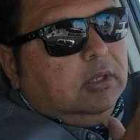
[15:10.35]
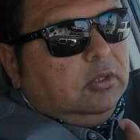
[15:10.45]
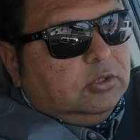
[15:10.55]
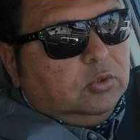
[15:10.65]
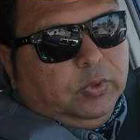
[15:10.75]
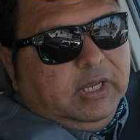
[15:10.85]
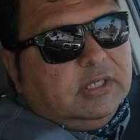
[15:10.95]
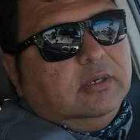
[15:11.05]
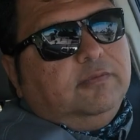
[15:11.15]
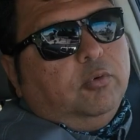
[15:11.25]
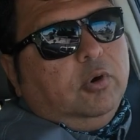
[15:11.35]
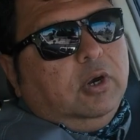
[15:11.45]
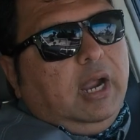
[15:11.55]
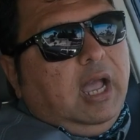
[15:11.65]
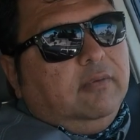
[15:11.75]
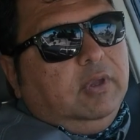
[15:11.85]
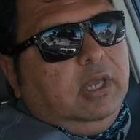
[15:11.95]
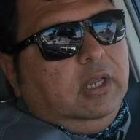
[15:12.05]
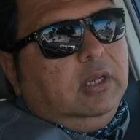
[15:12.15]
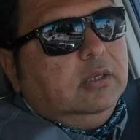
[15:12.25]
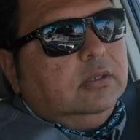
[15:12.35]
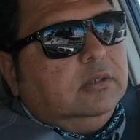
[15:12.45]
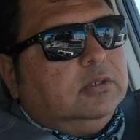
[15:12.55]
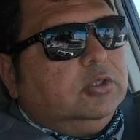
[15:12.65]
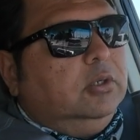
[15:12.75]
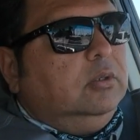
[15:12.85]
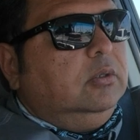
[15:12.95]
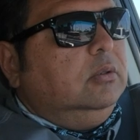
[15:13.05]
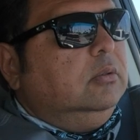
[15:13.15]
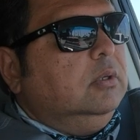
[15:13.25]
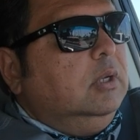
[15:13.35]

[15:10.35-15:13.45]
there's a reason for having certain